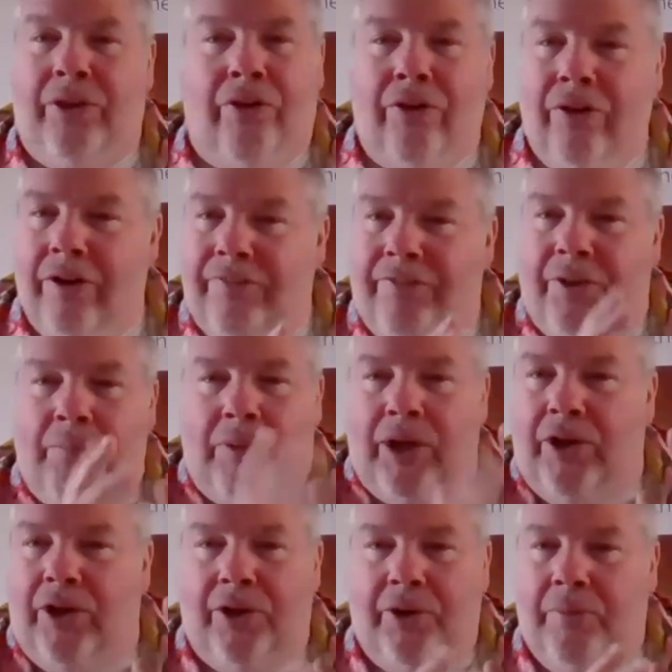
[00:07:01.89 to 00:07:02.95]
all of the
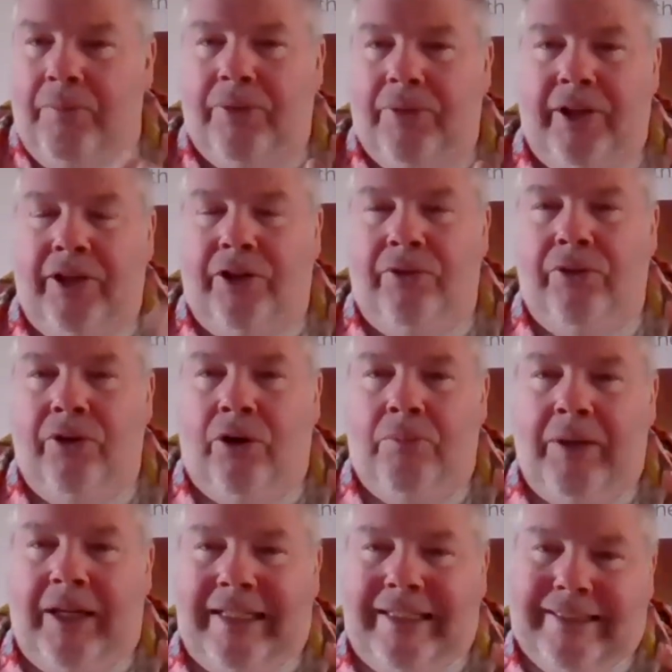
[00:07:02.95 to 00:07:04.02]
blurb that you
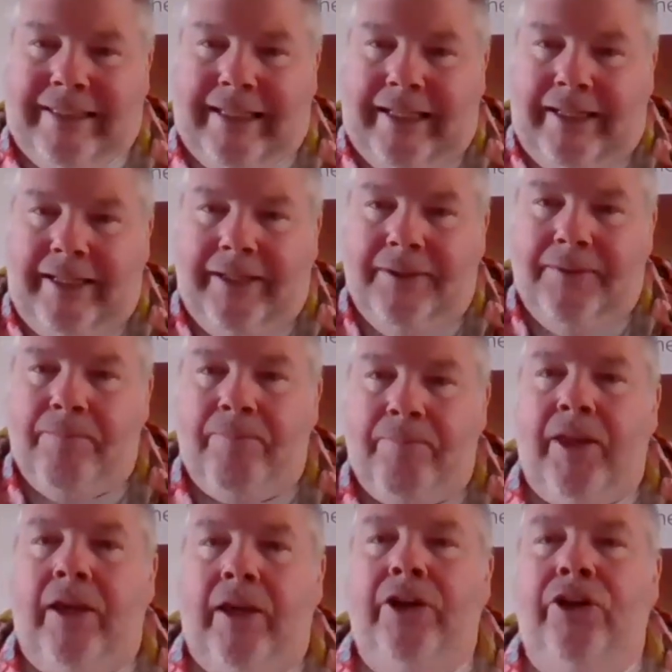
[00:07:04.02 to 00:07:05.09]
normally see,
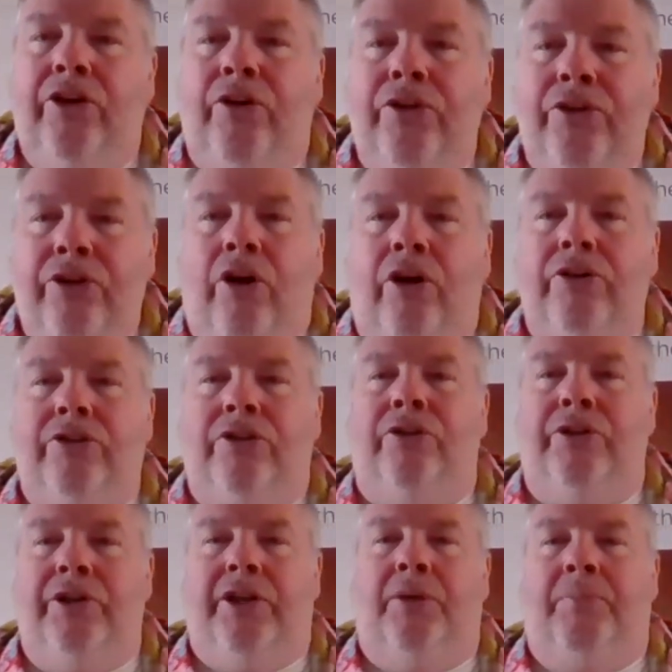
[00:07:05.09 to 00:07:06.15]
you're not
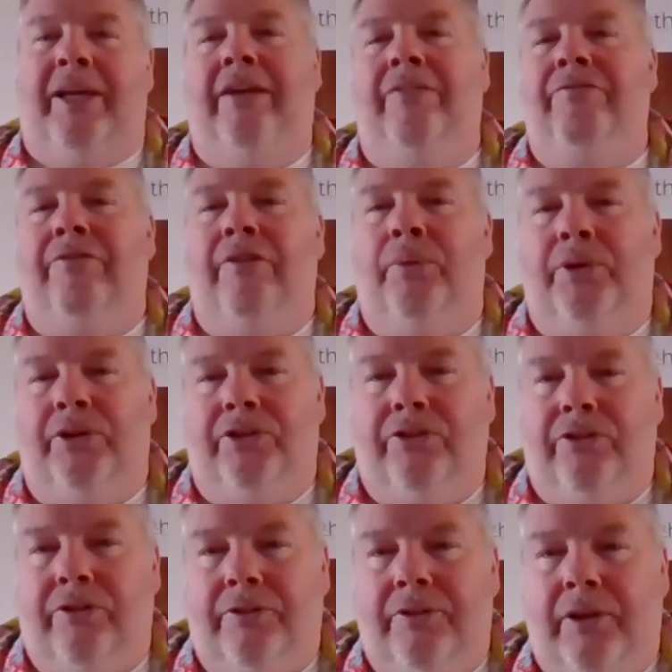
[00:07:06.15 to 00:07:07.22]
going to be
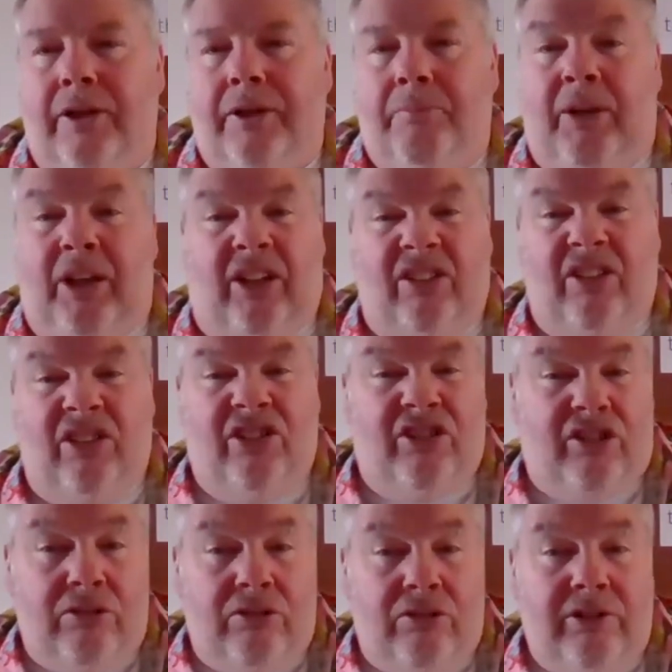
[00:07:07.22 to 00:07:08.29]
influenced, because as
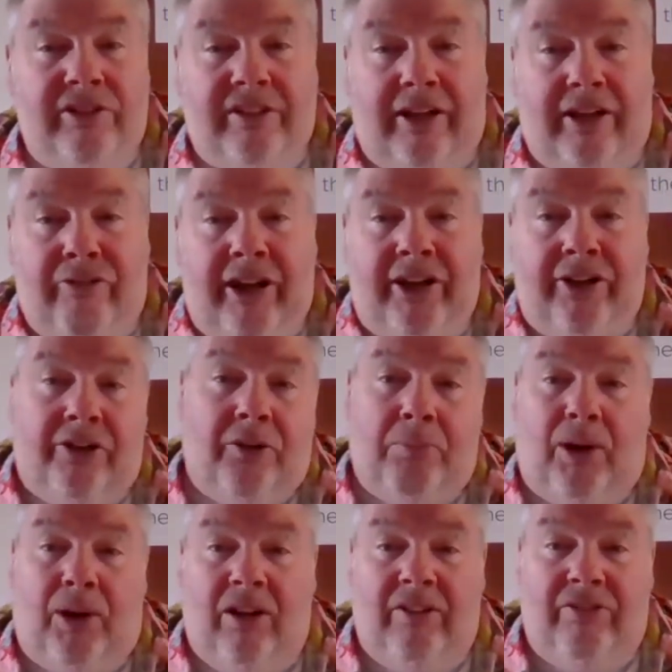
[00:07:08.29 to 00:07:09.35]
soon as I read on a
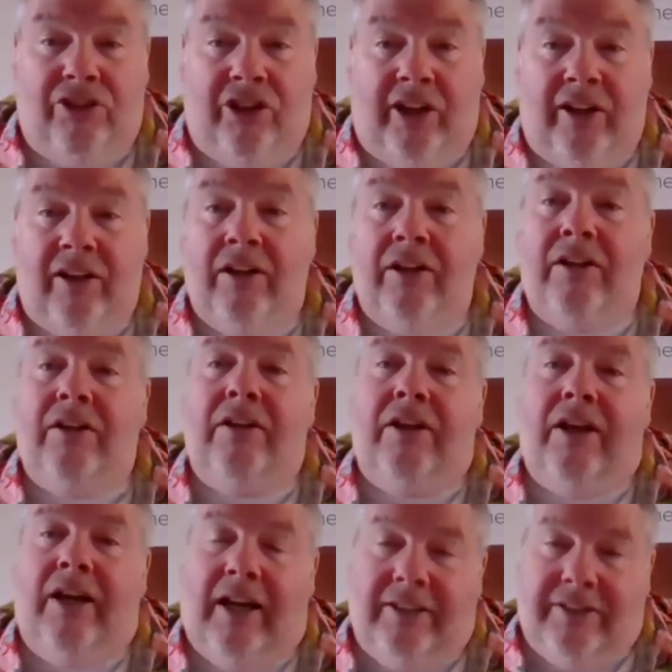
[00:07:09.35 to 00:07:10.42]
bottle of gin
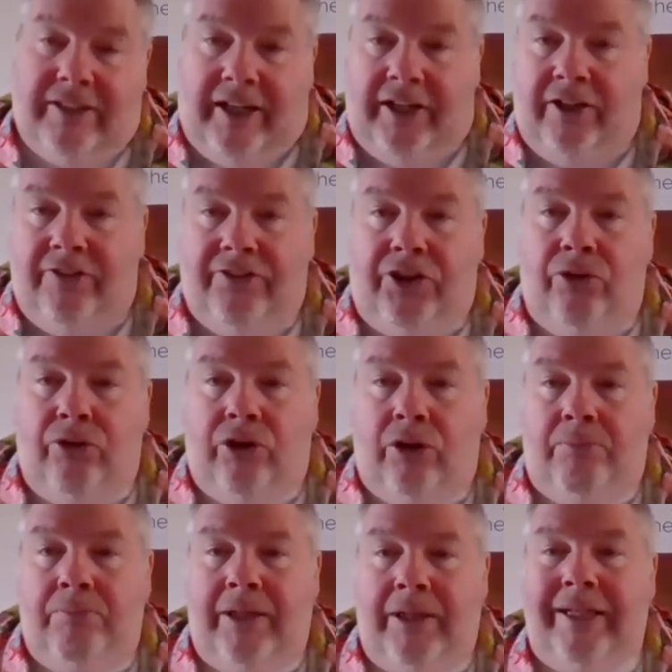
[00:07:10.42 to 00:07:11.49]
has a hint of
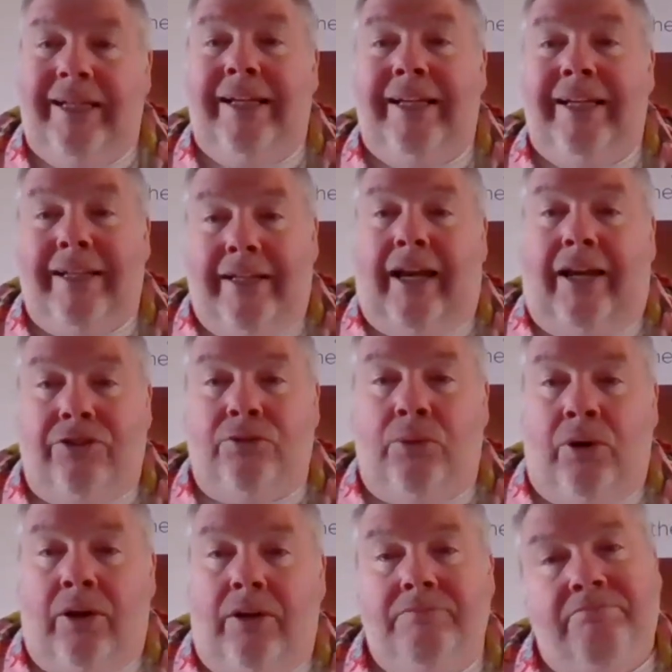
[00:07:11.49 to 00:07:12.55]
cucumber, guess
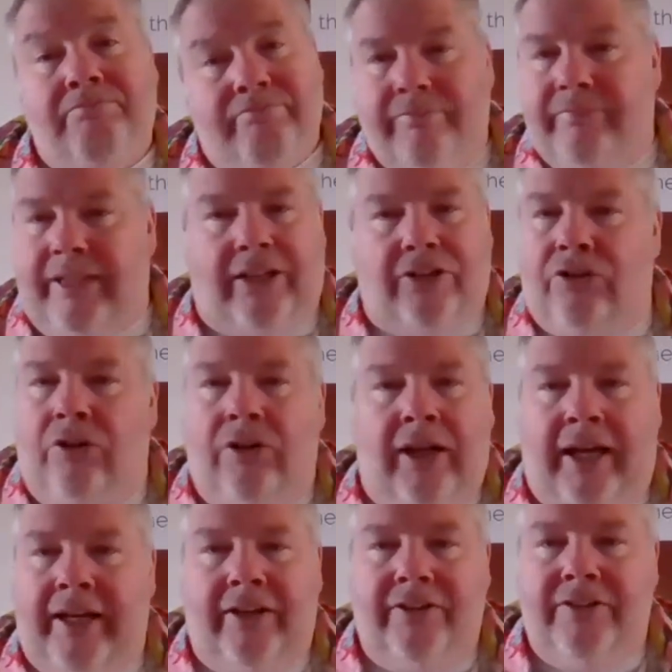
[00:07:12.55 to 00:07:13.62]
what? That's all I
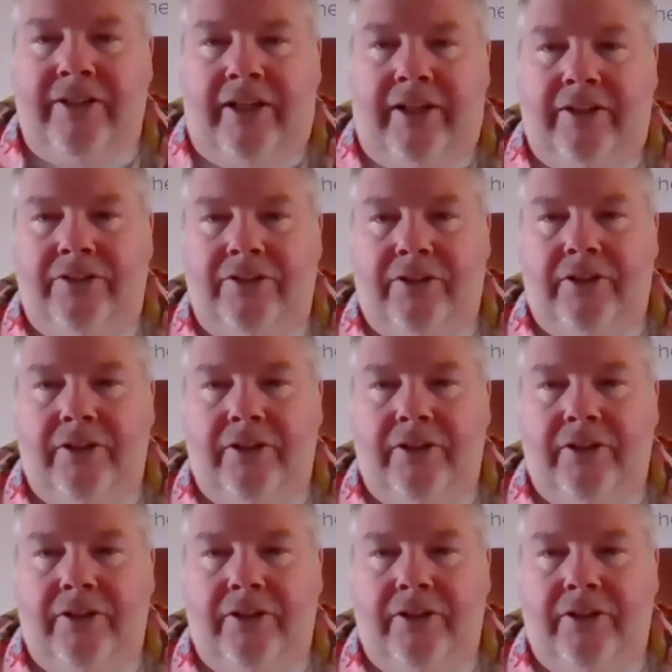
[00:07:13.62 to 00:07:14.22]
can taste.